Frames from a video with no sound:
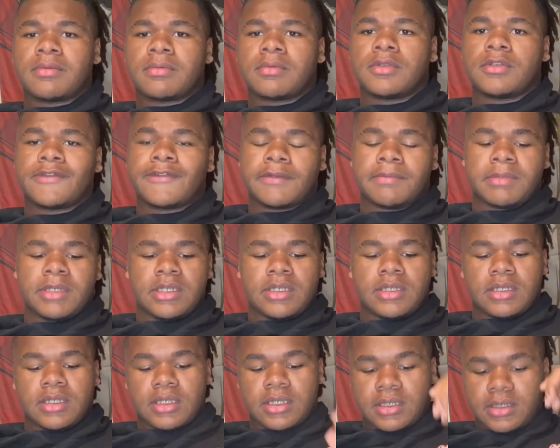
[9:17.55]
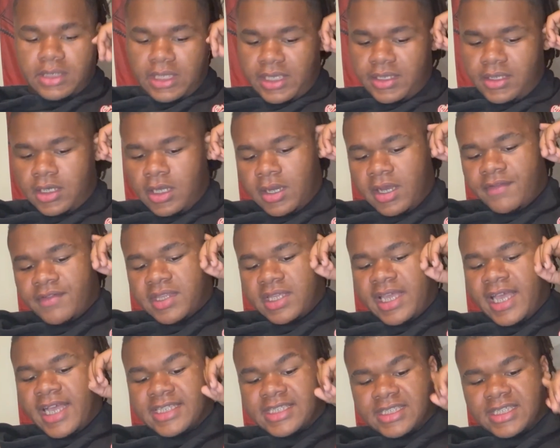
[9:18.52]
You feel me? It, you know, everything
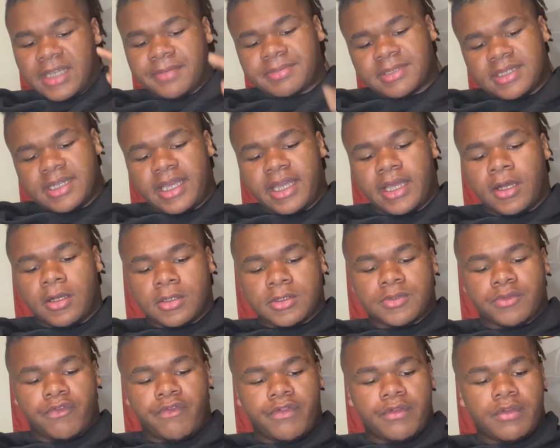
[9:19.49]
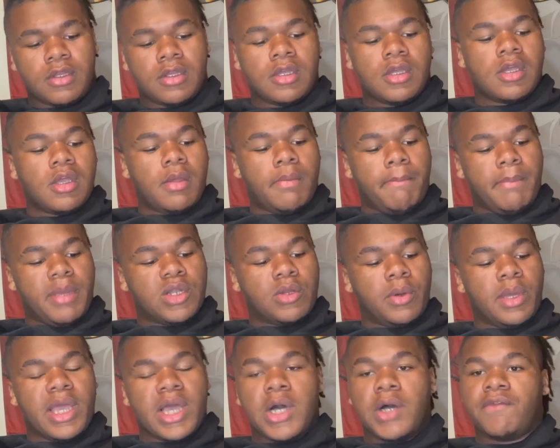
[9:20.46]
has its ups and downs with mental
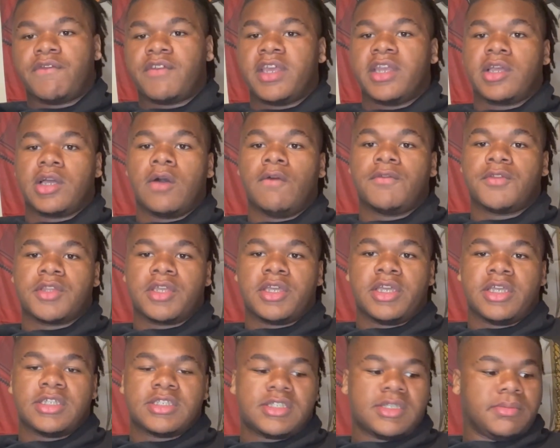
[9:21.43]
health, getting over things.